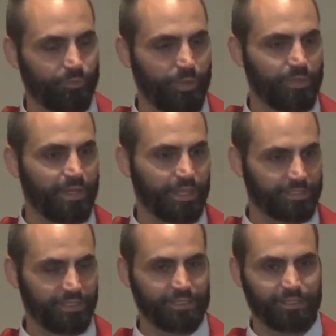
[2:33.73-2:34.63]
Maybe next
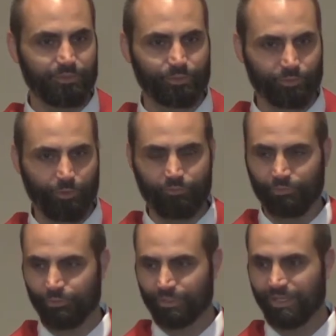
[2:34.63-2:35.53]
season it will grow
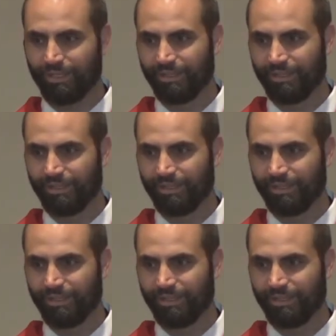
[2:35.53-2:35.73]
fruit.